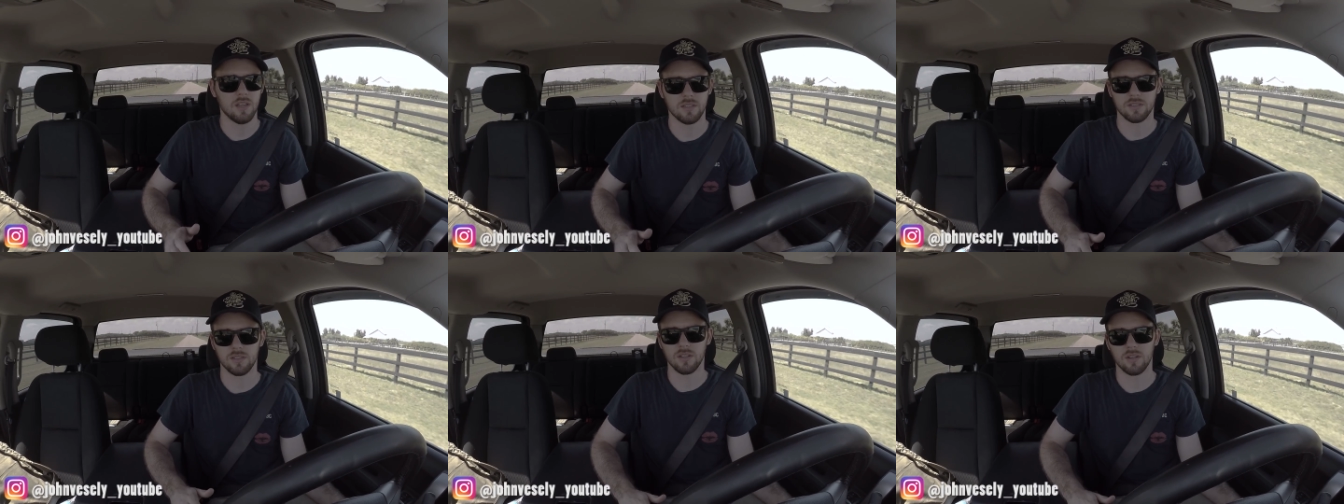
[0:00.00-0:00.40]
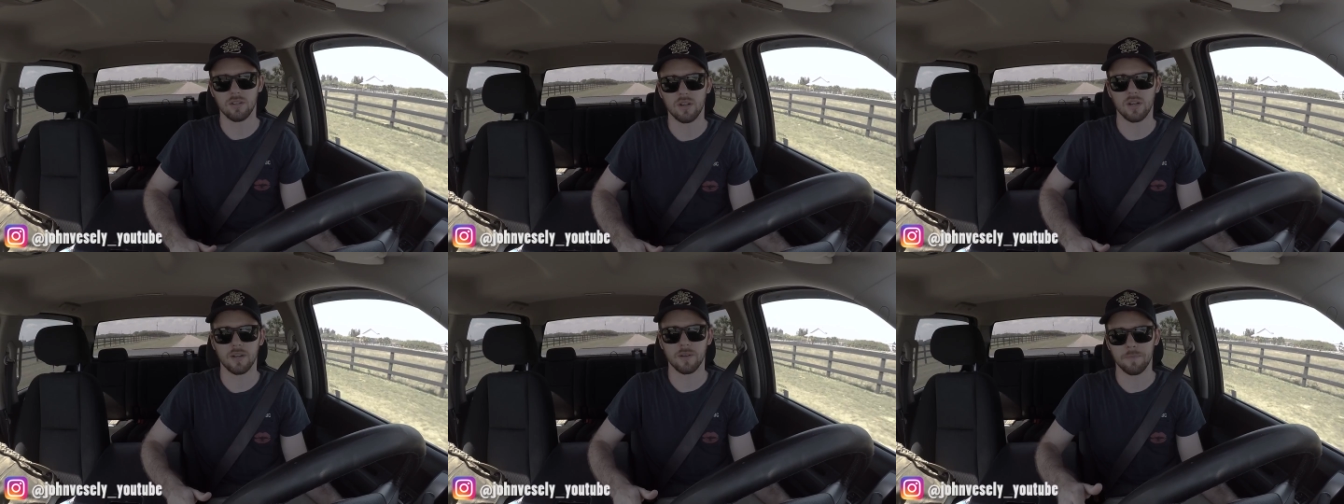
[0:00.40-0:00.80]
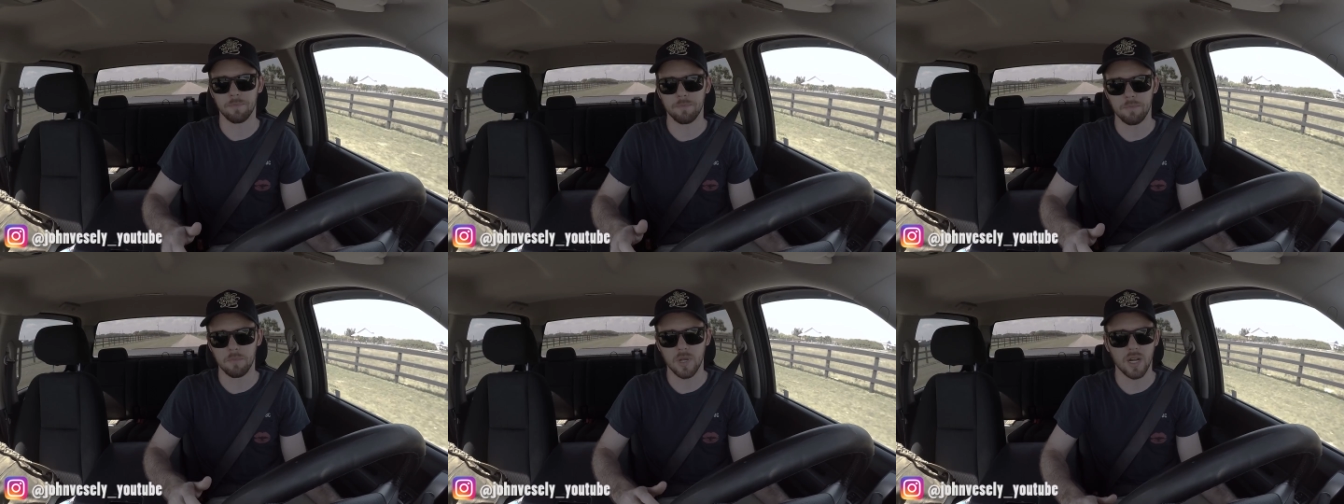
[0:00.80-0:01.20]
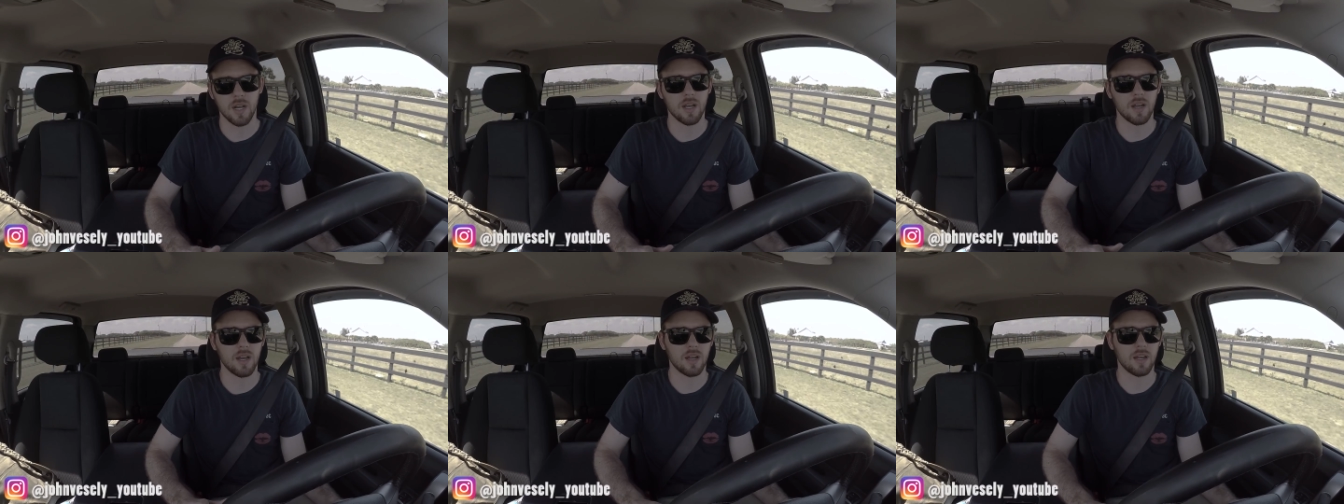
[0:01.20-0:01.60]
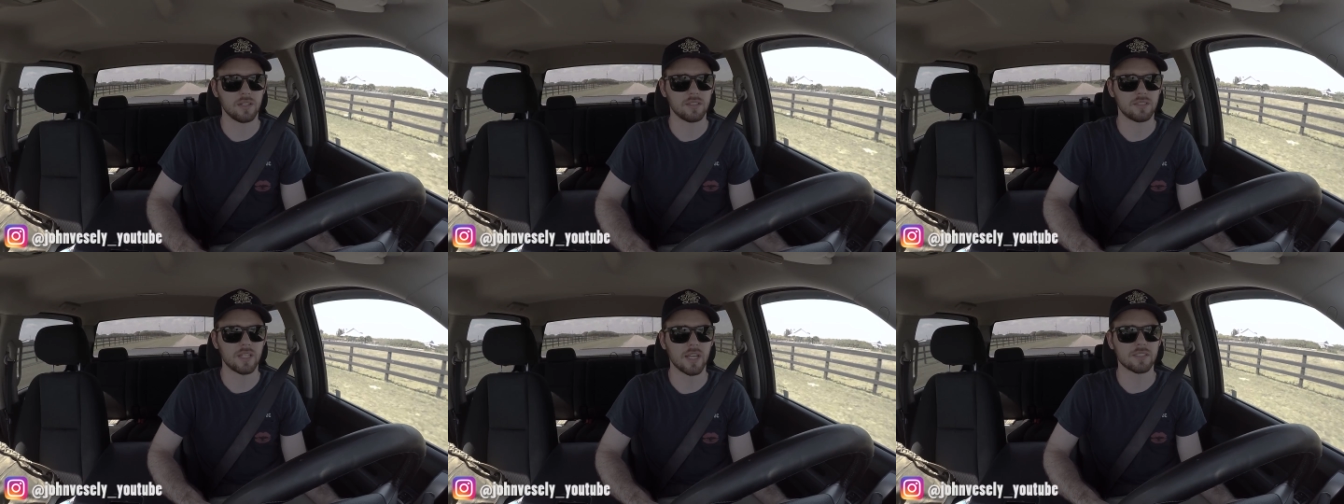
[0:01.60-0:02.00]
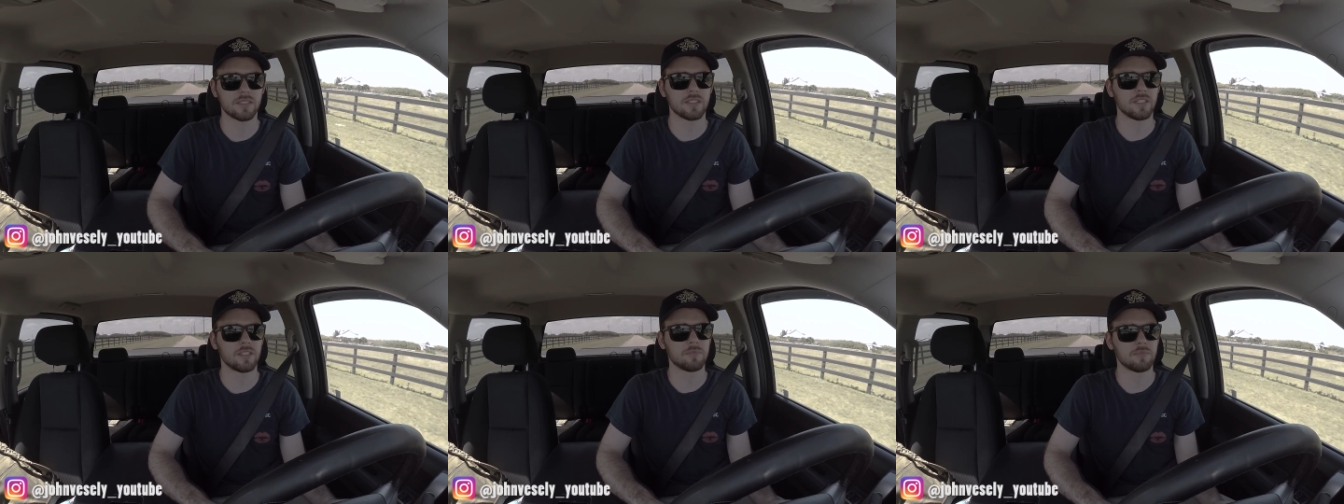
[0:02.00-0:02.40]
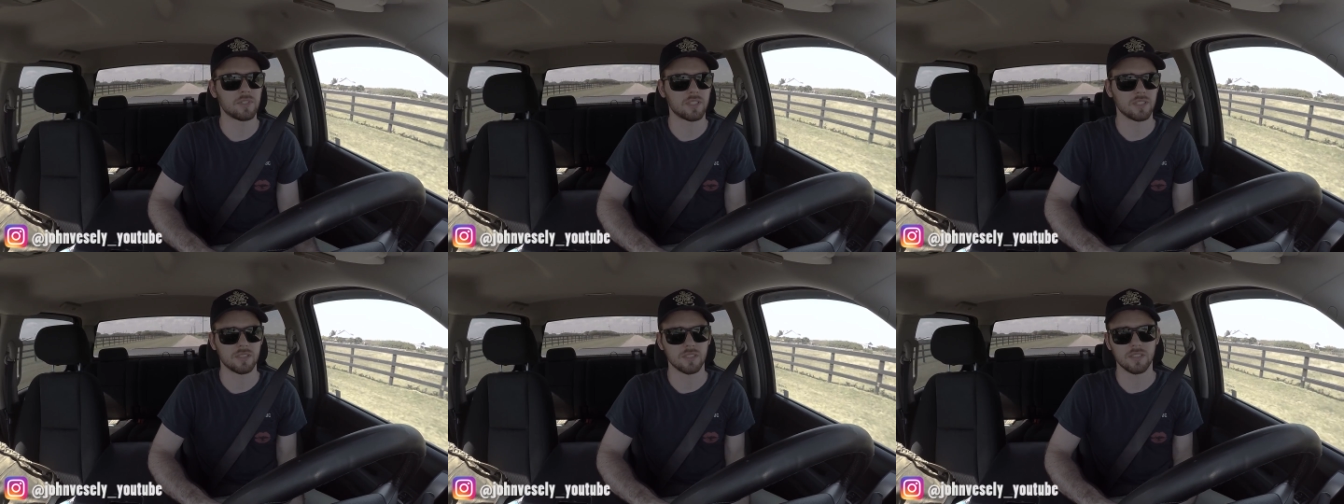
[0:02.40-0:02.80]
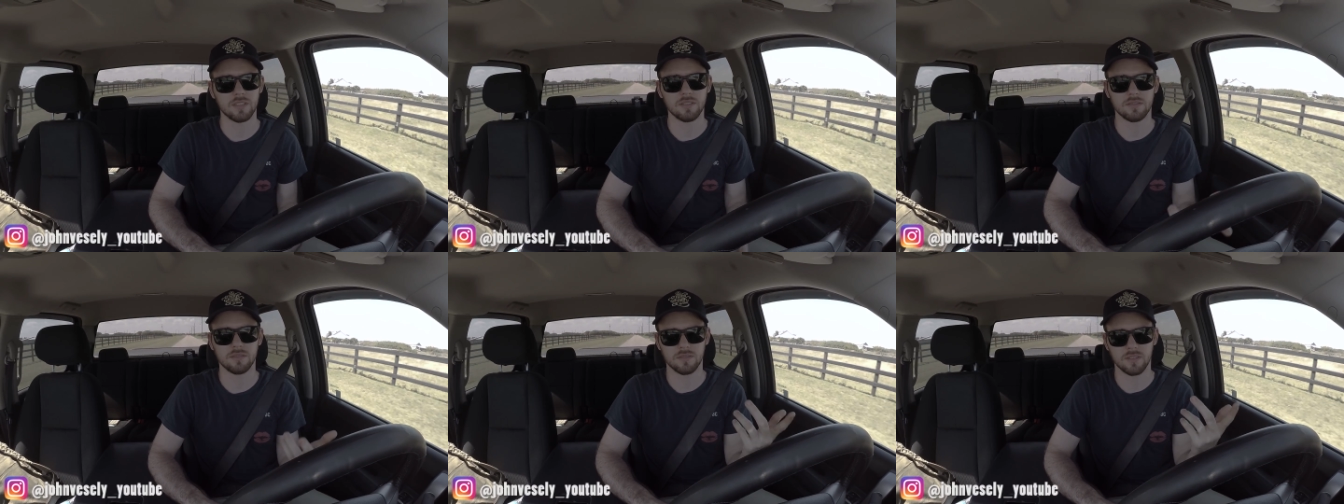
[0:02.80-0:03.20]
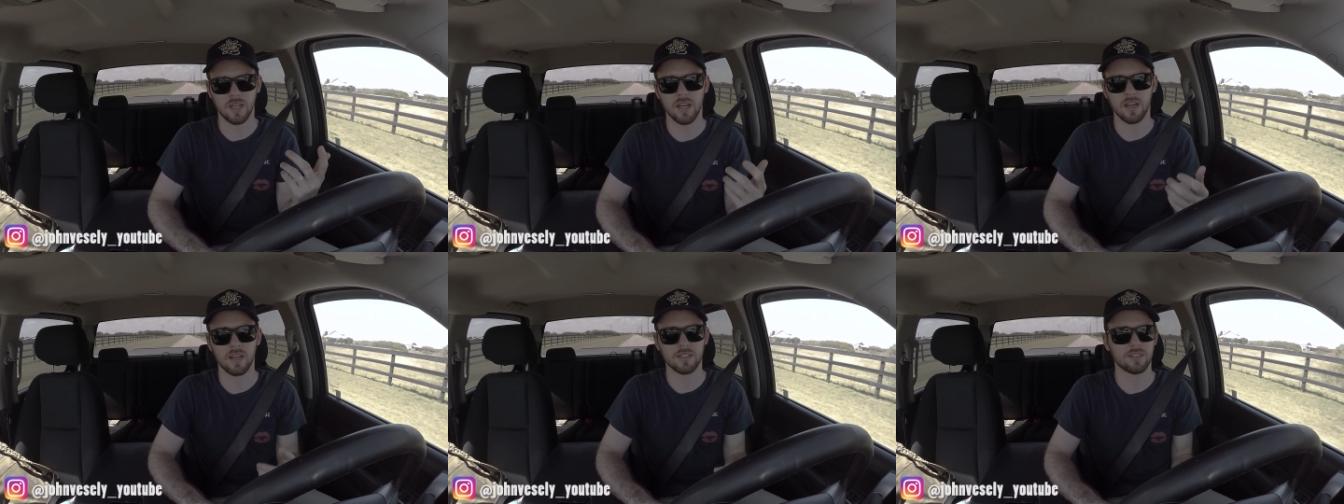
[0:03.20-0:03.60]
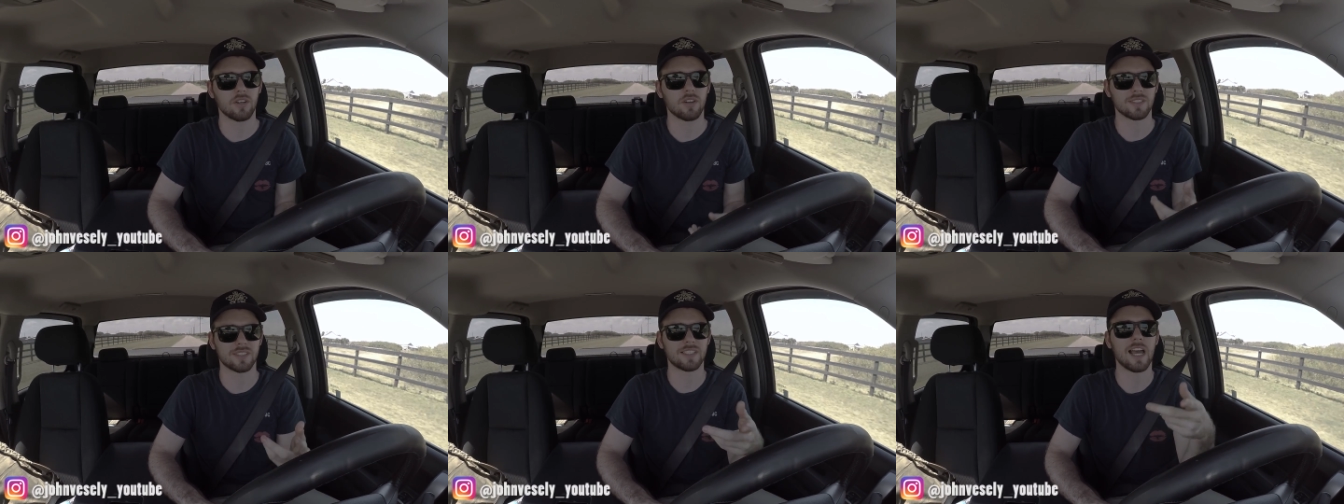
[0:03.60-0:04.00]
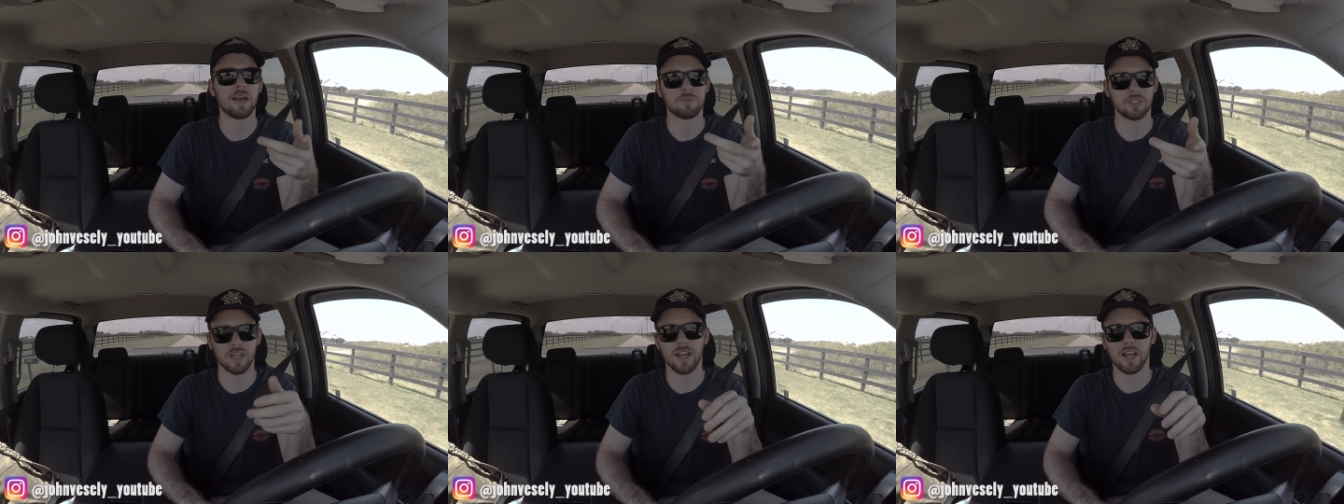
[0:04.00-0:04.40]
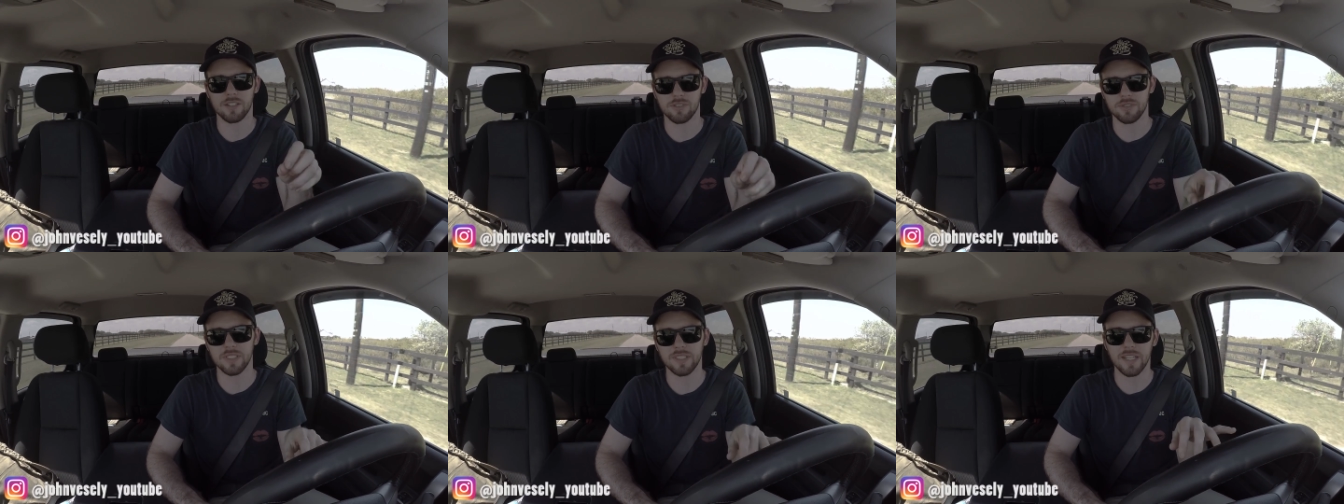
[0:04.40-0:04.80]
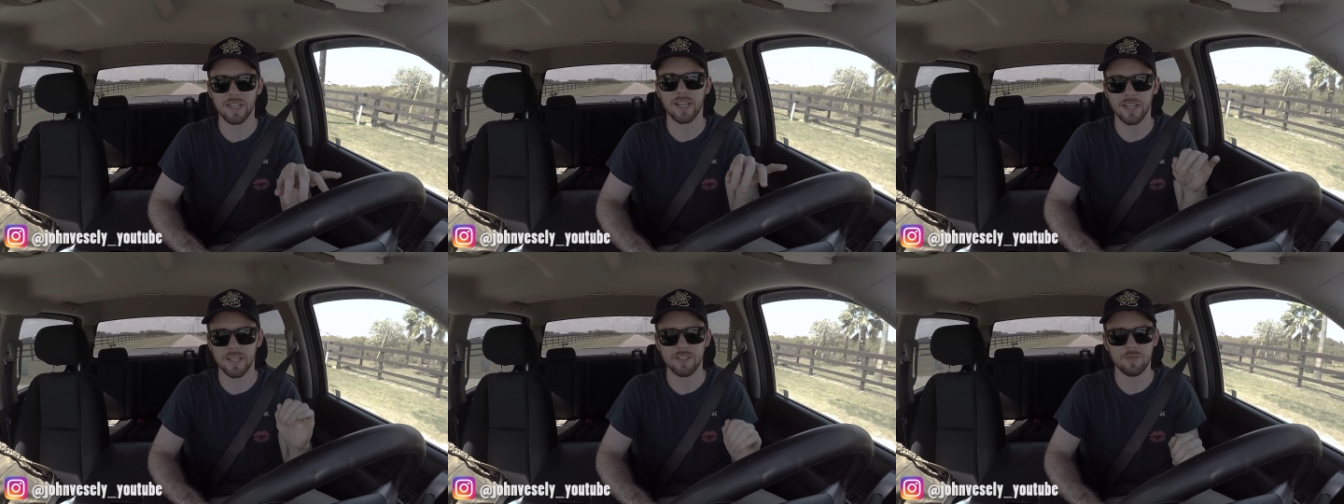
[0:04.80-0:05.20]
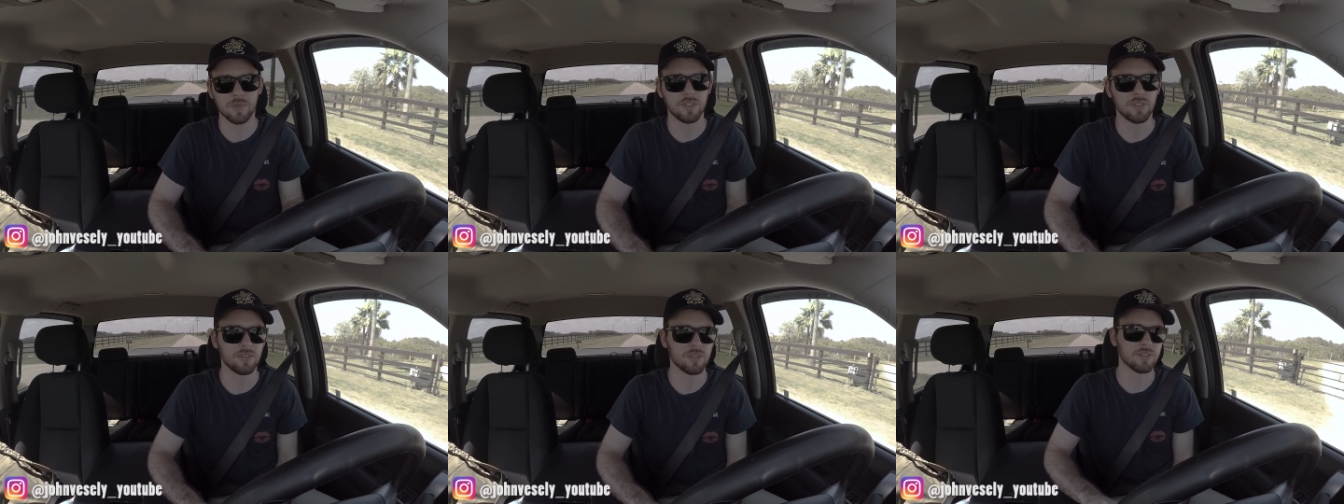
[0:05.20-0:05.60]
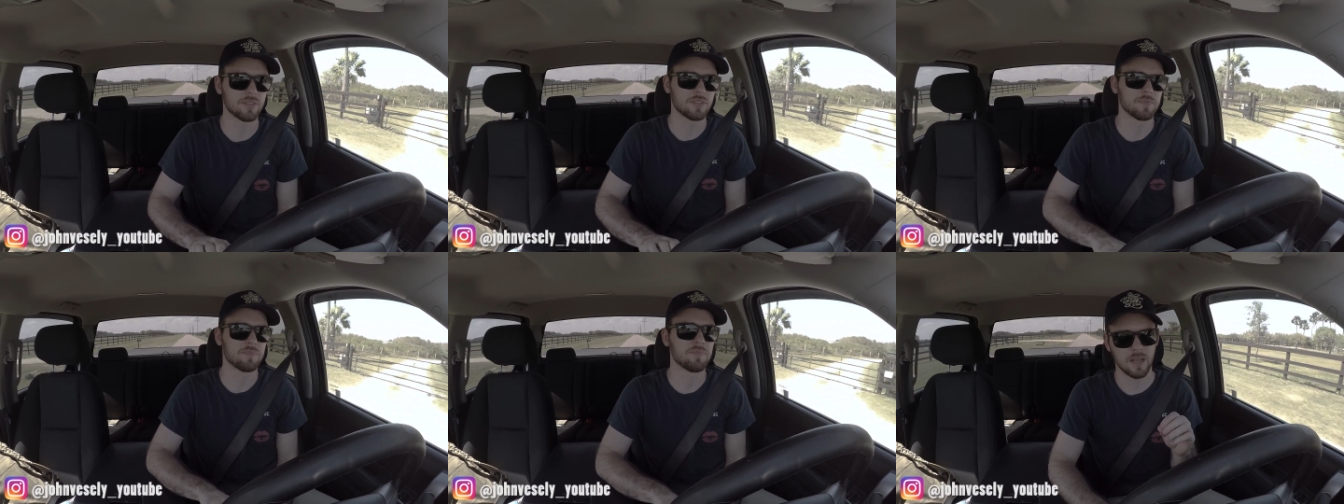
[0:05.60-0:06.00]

So, um, but I, I texted him because he I saw it on Snapchat actually that he had HP tuners.